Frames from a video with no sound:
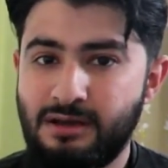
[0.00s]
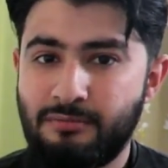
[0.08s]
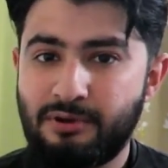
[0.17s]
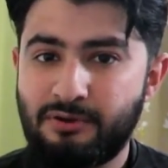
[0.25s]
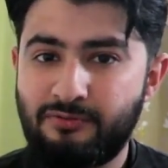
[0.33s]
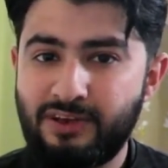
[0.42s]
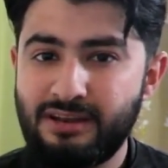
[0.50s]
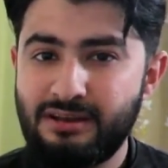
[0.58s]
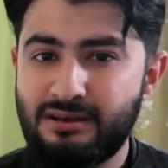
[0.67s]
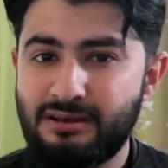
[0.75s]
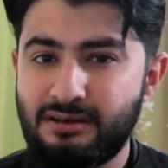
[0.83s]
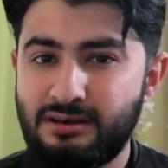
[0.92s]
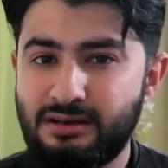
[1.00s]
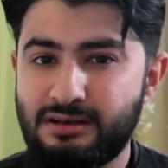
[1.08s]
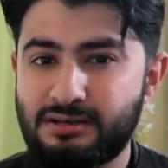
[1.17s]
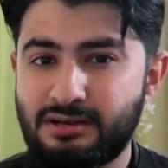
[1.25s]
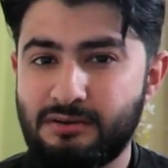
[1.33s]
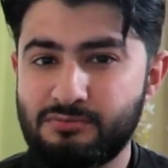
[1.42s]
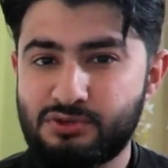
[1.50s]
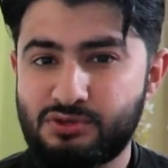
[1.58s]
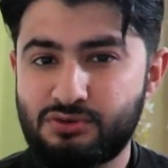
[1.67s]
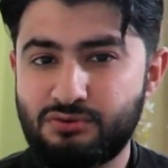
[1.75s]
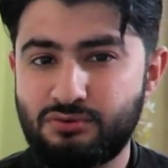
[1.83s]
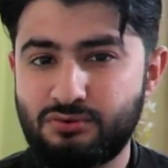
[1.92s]
But when it comes
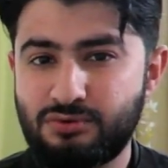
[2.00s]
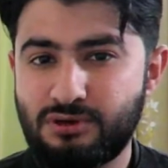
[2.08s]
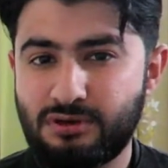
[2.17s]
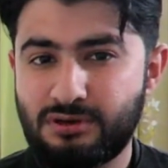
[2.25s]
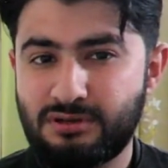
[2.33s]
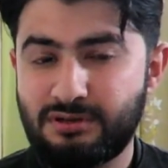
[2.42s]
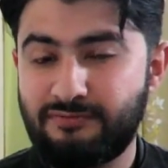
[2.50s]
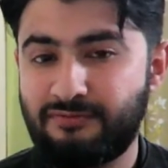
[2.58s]
to the